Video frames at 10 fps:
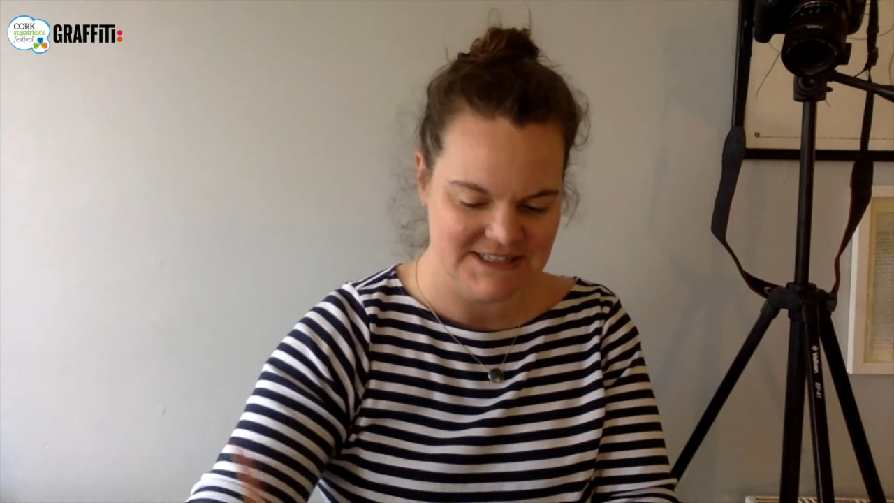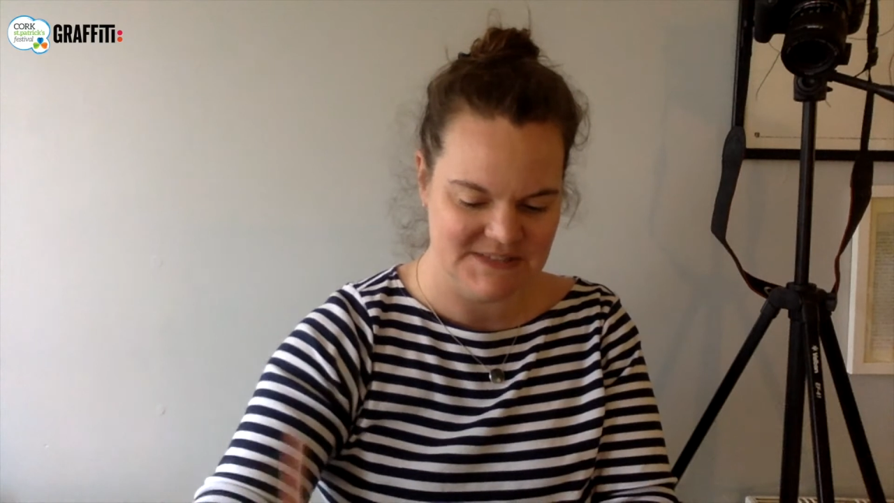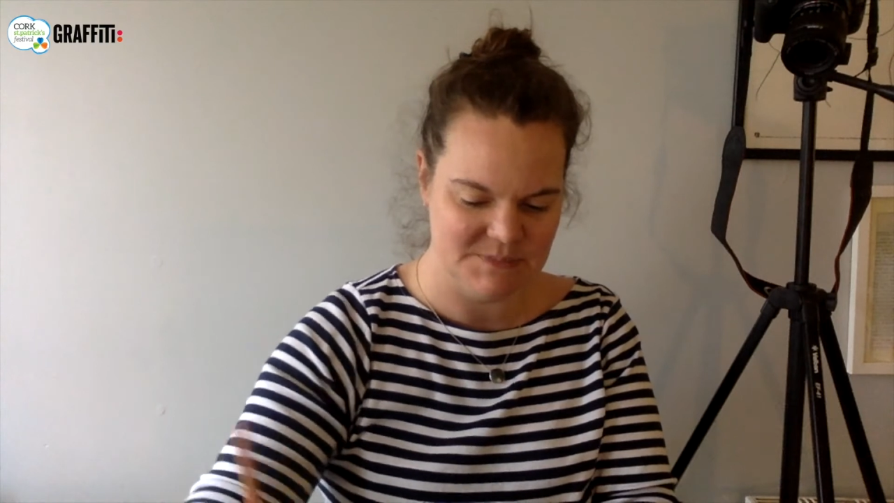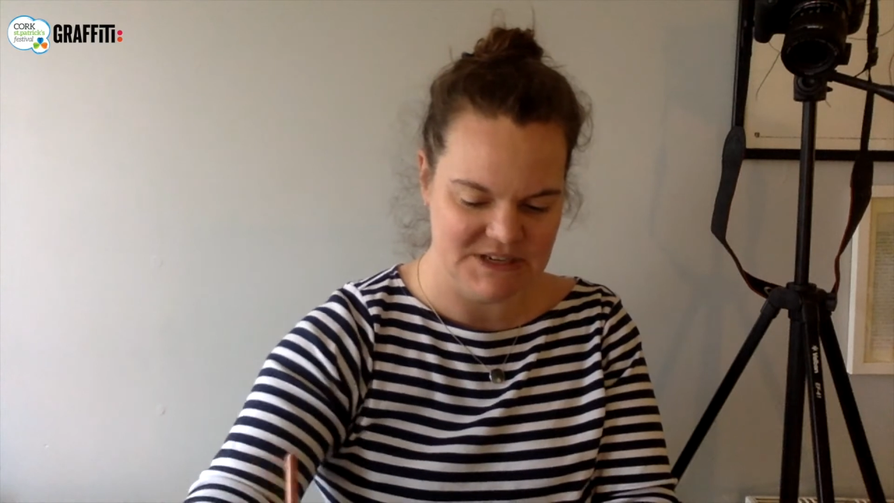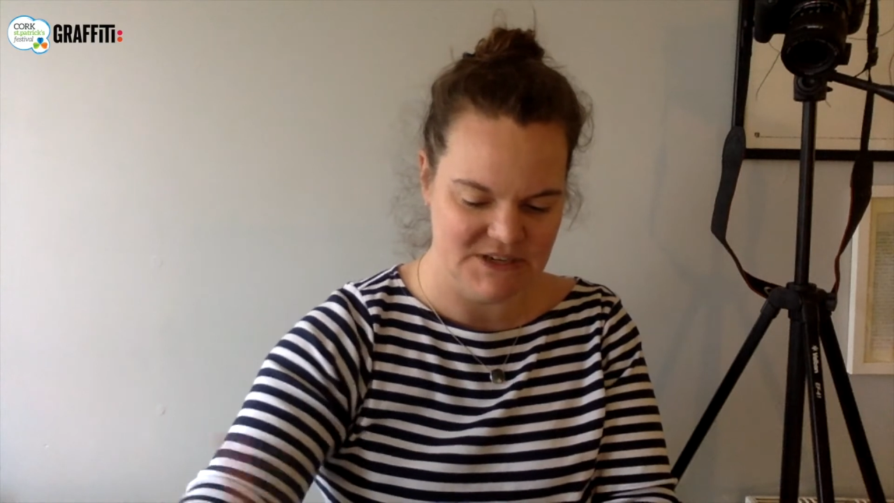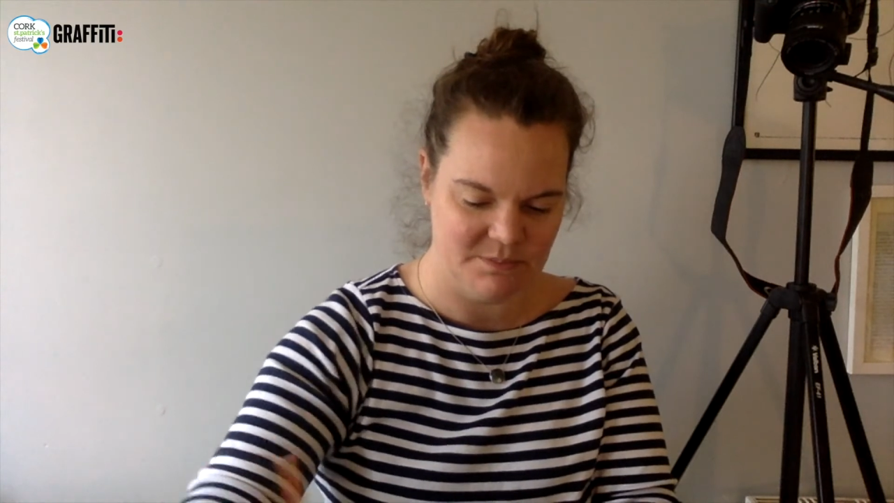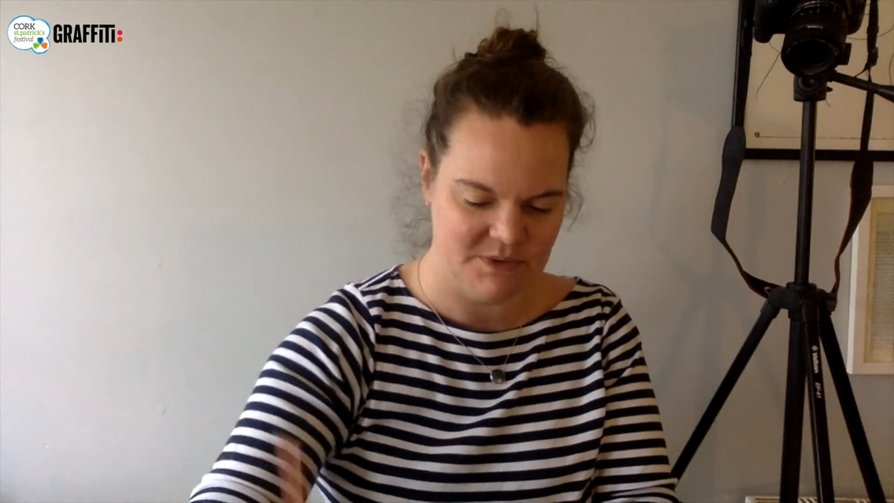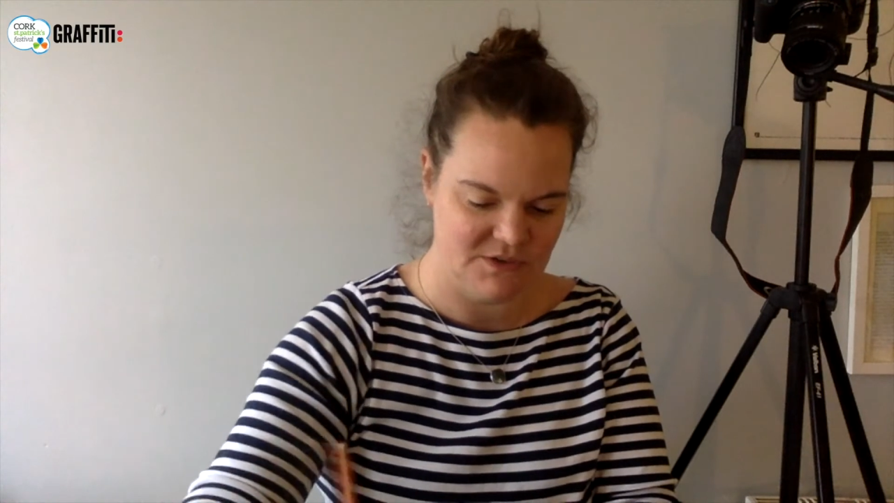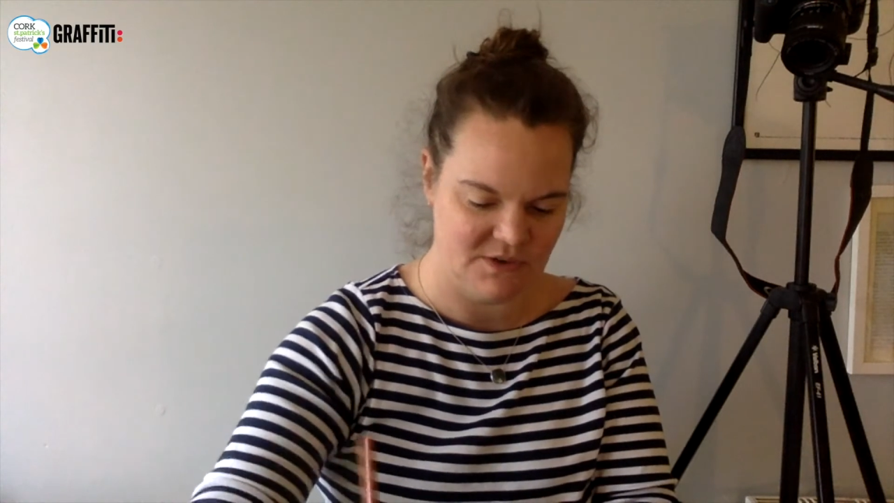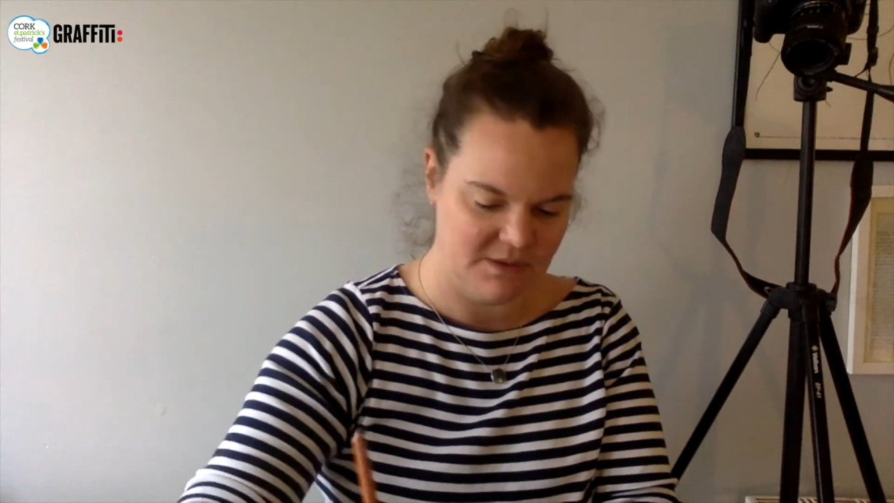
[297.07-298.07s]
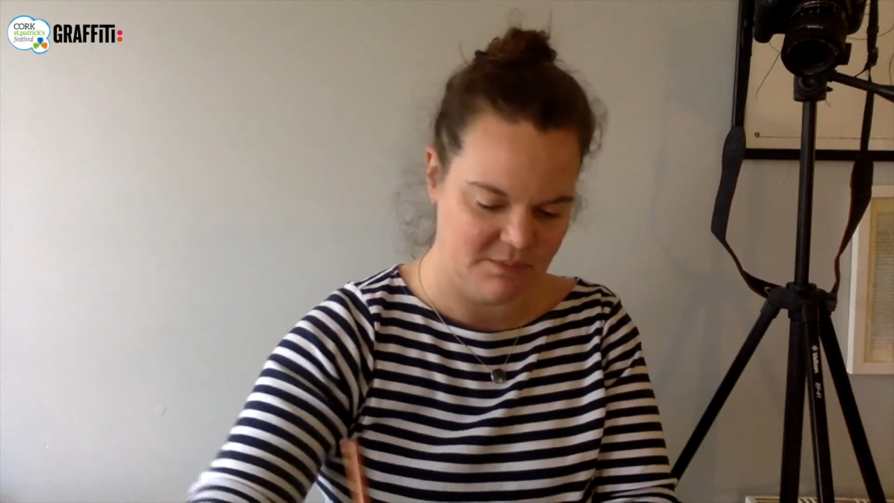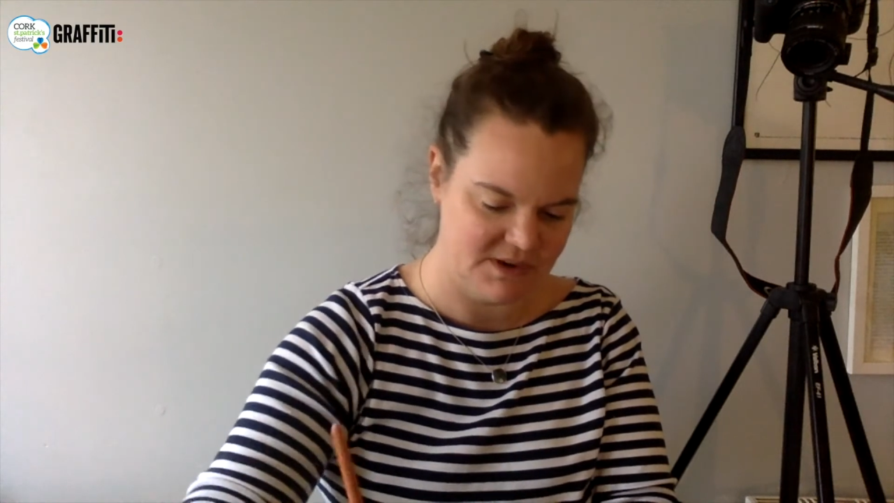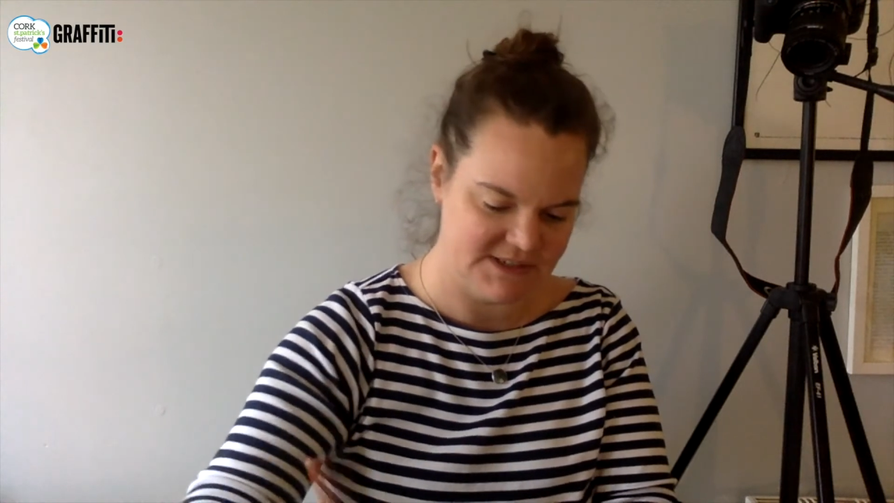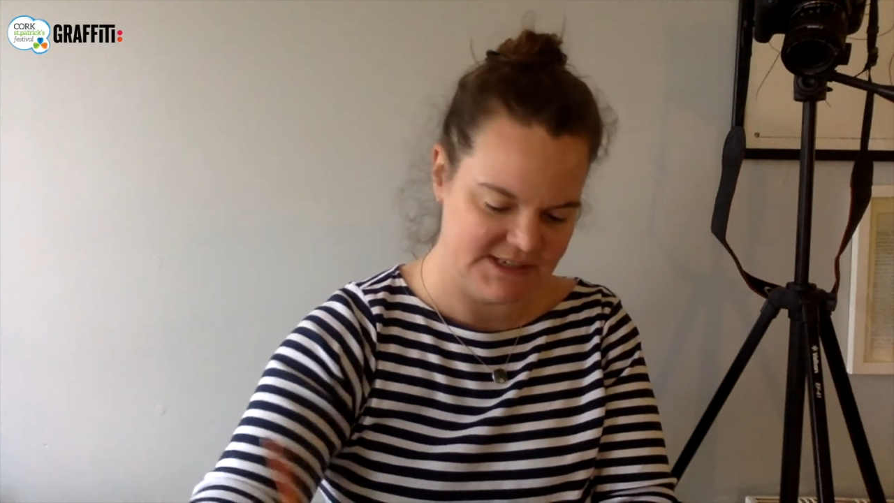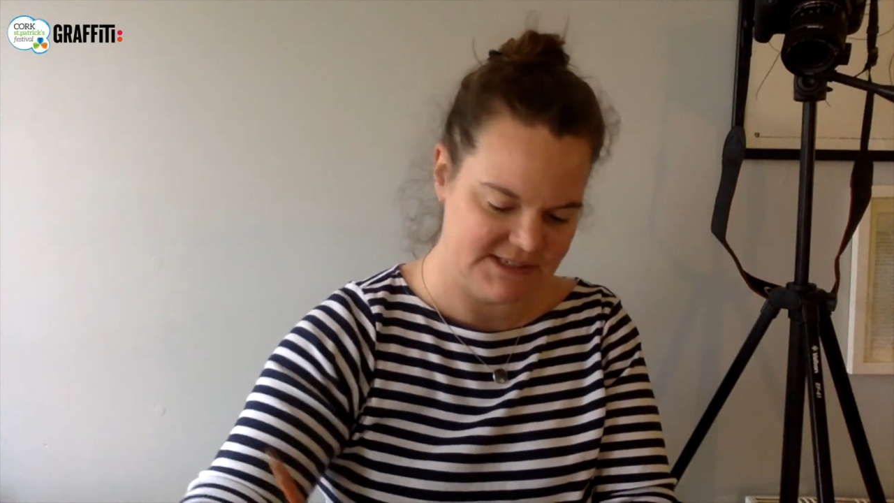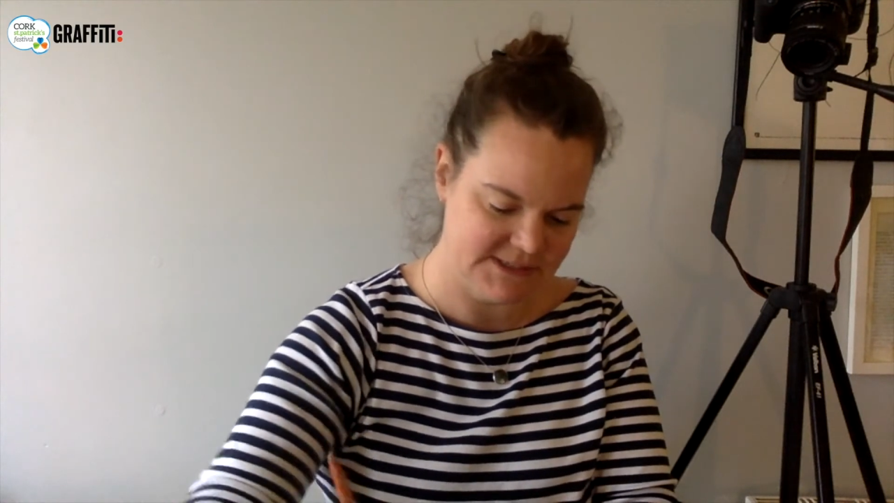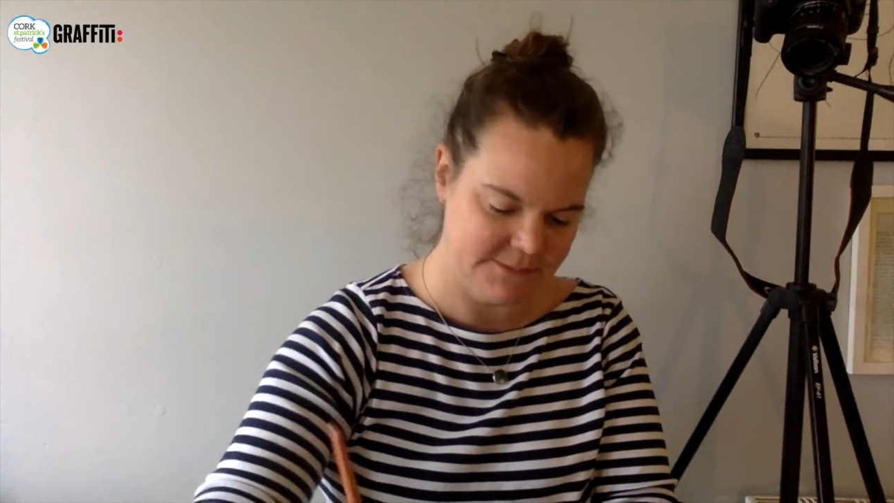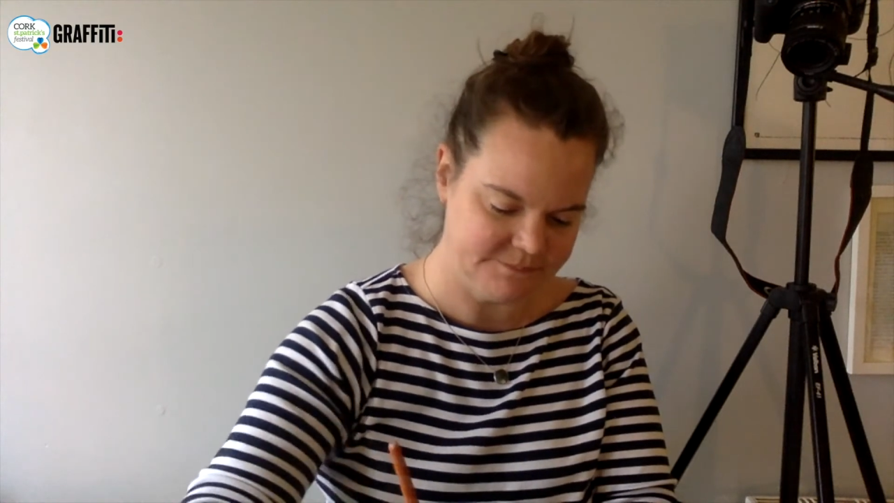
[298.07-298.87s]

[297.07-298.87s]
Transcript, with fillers: speed up my drying process.